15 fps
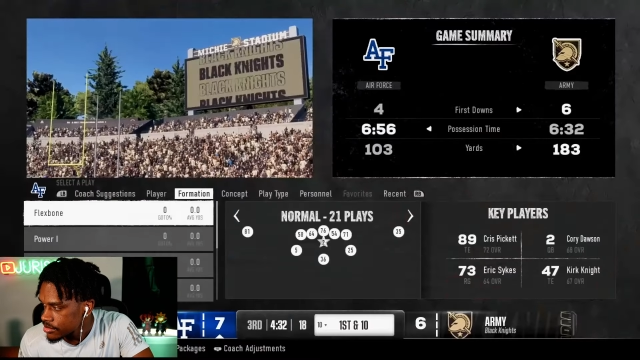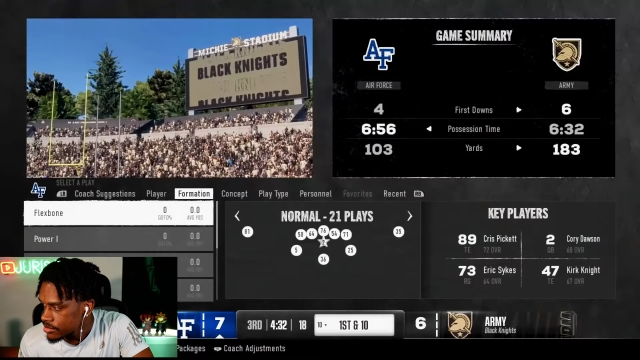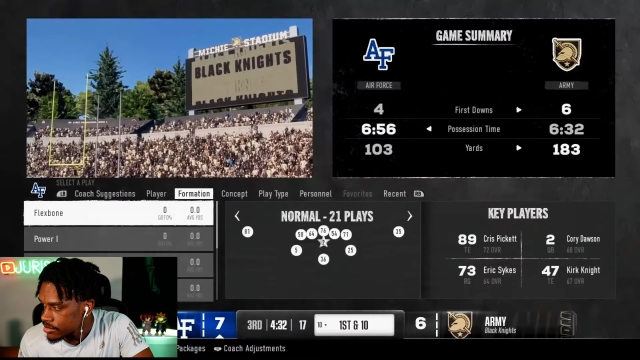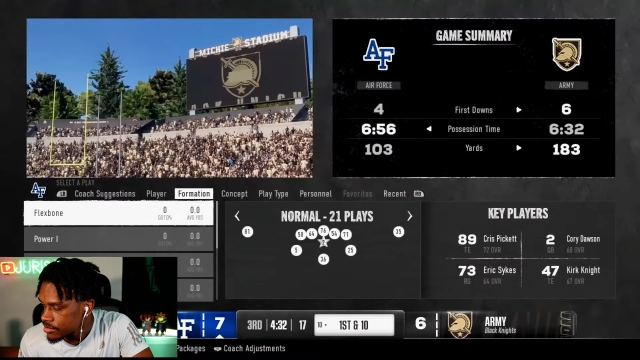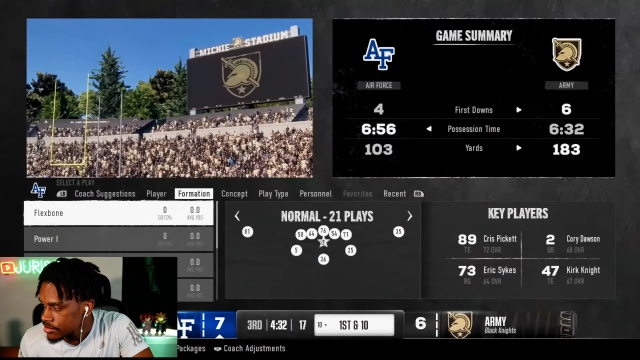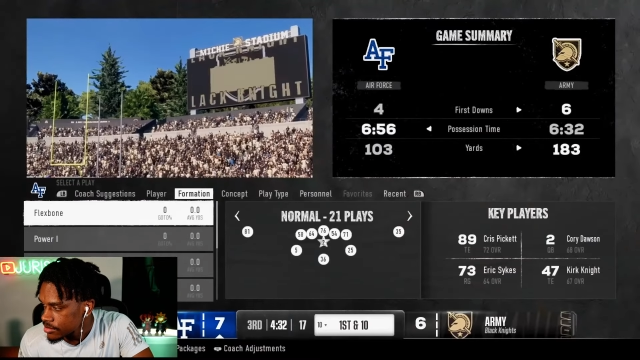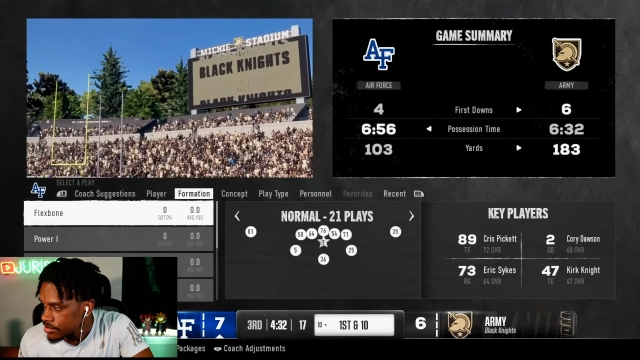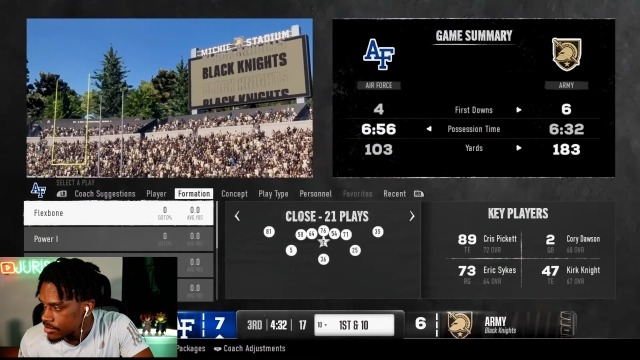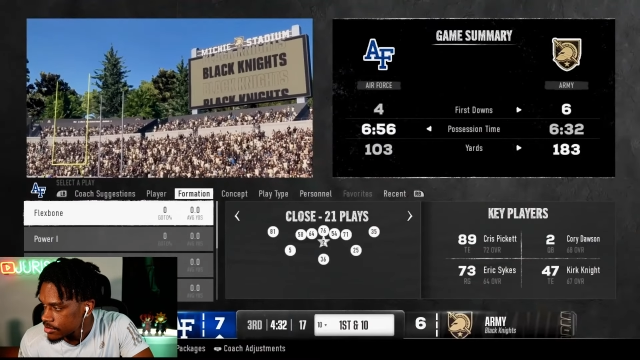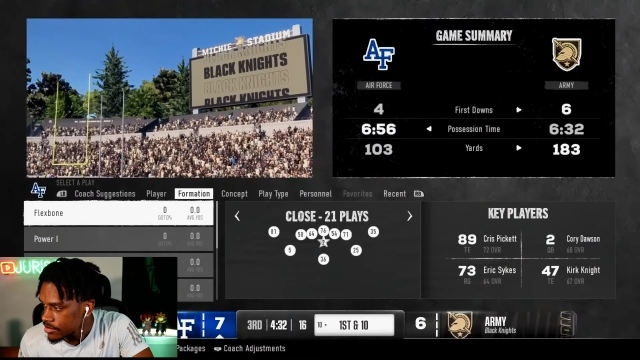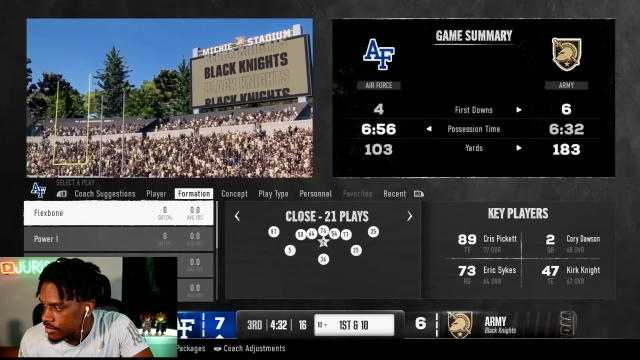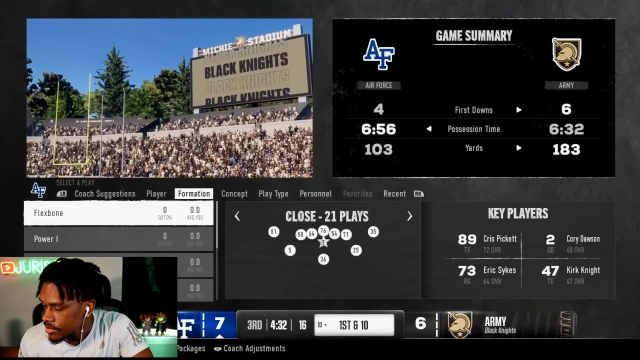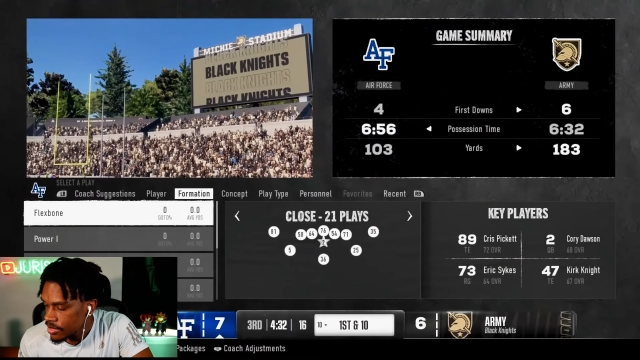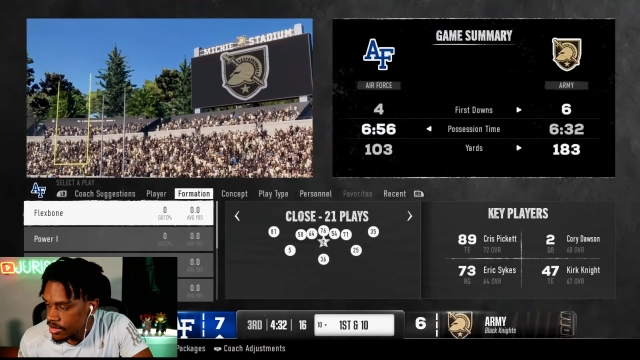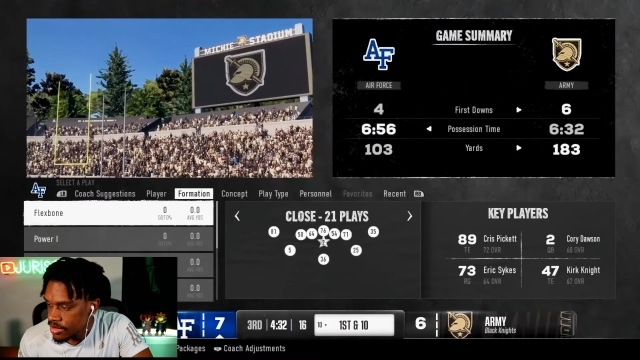
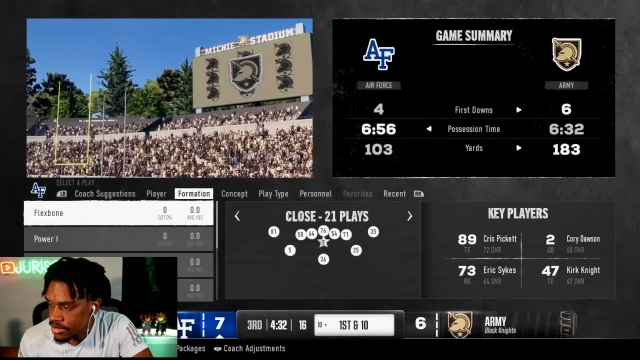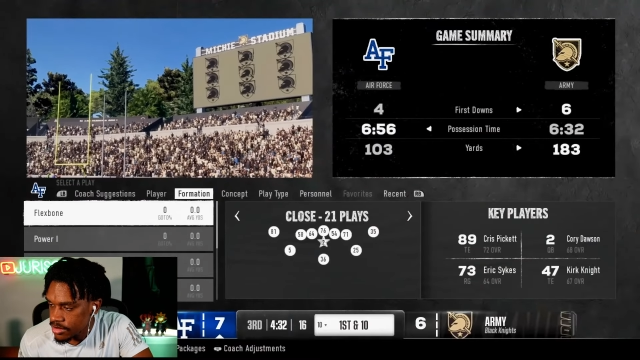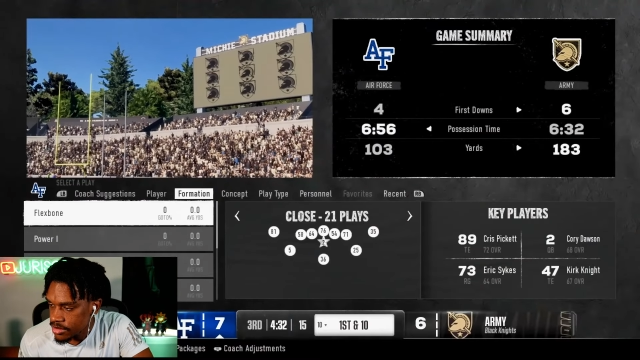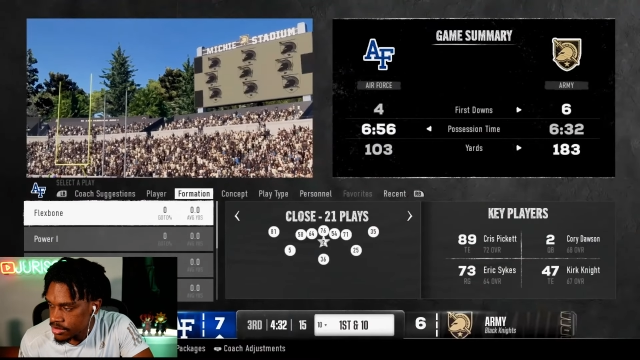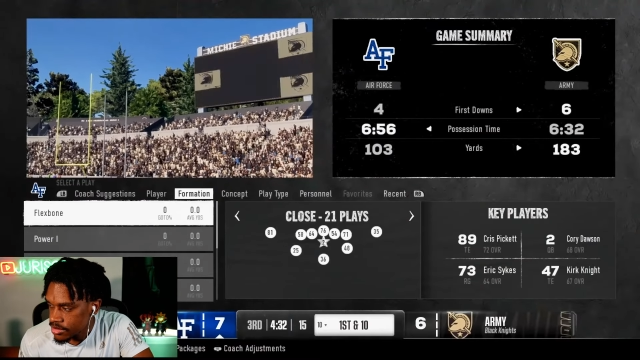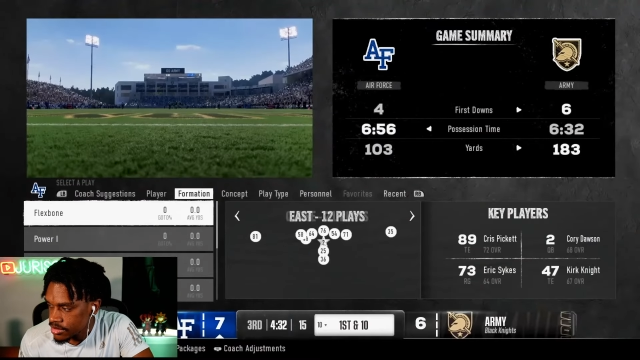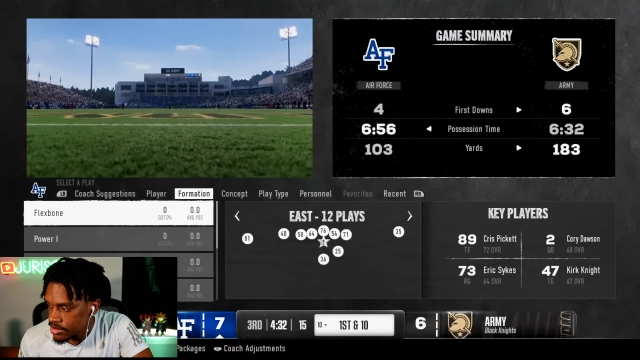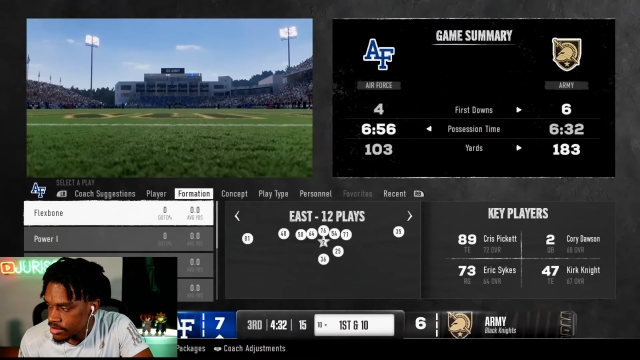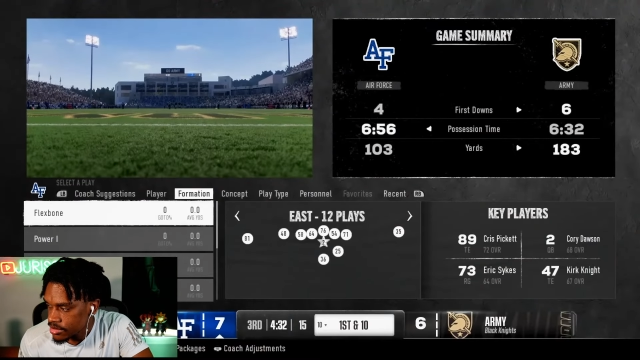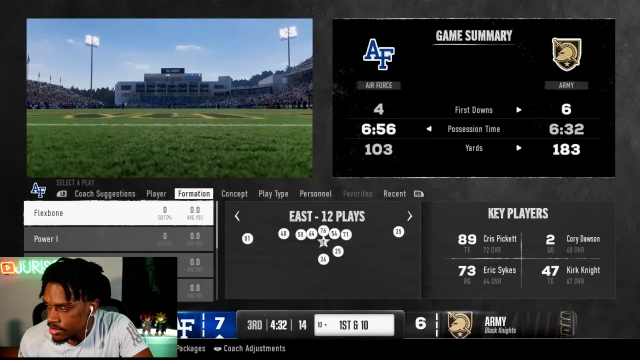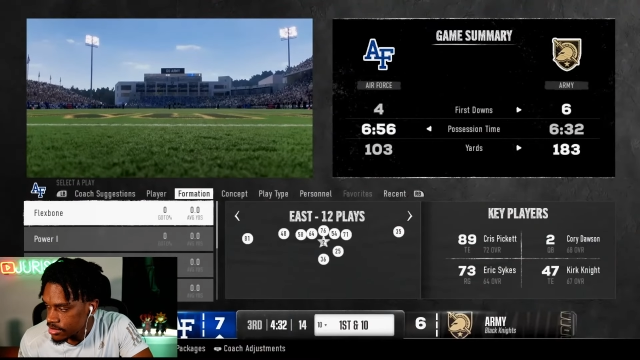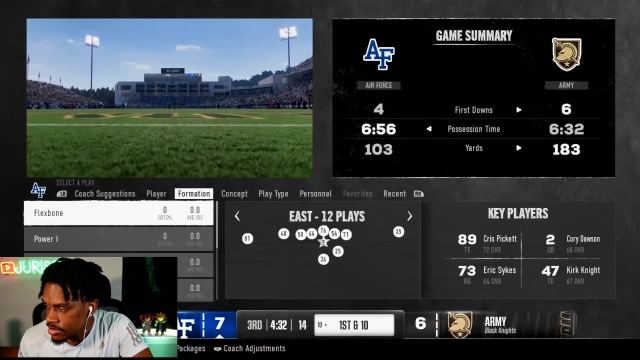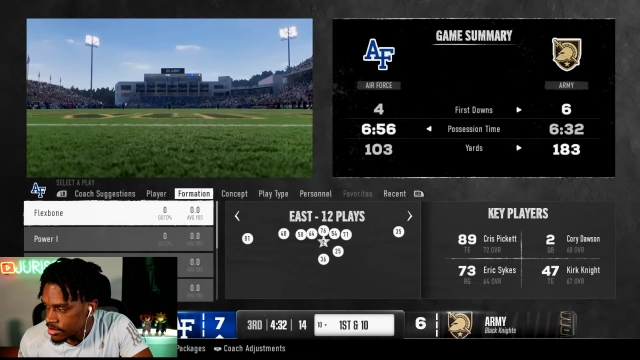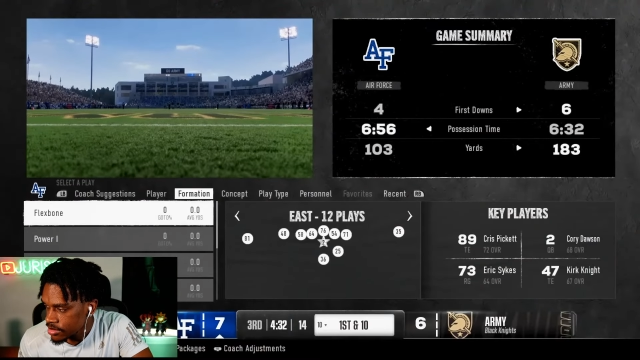No one is speaking in this clip.